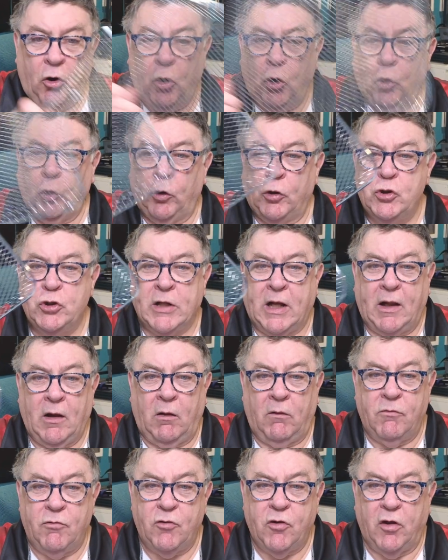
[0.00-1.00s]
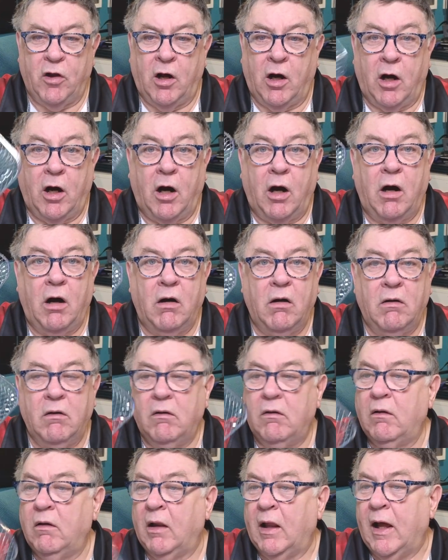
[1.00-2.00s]
all the shelves are
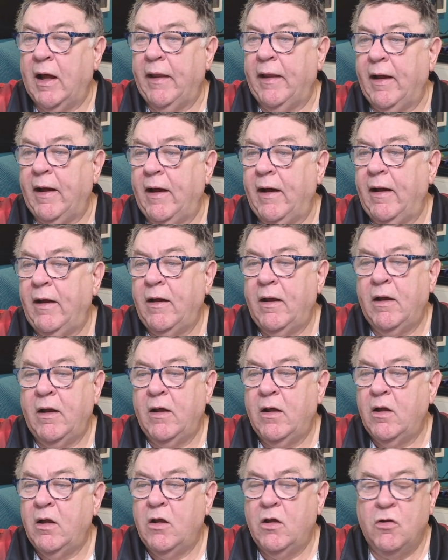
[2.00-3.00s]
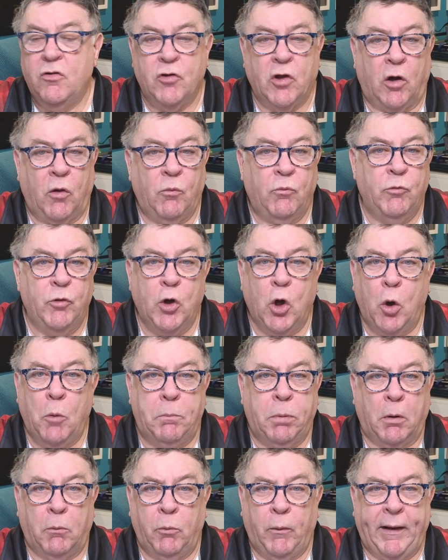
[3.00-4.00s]
like that. So
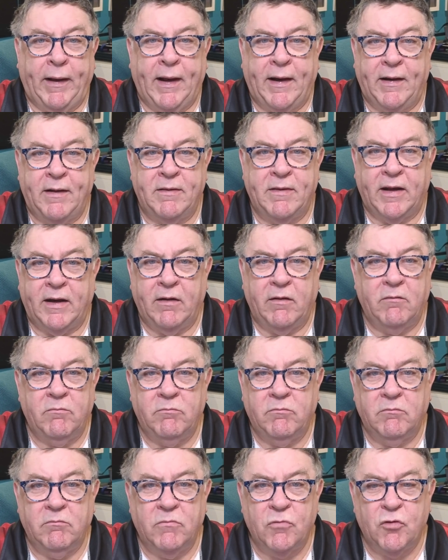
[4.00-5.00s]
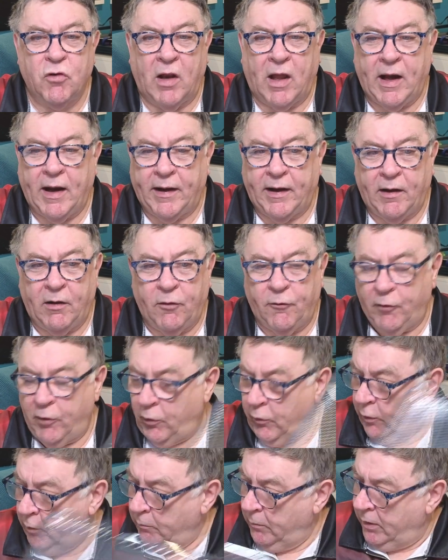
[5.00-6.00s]
no problem with anything sliding
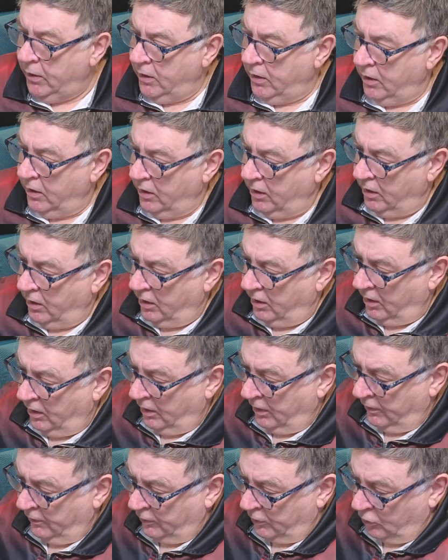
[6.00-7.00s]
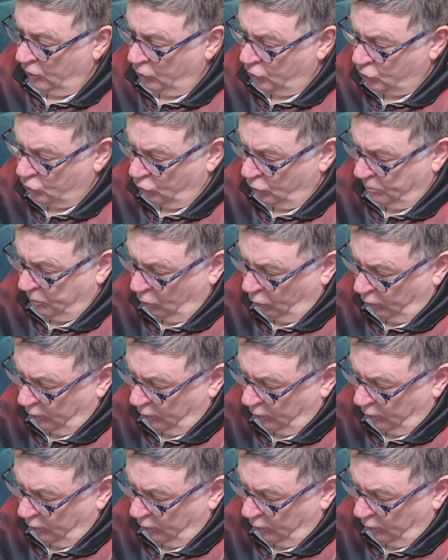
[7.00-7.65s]
through them, and you'll just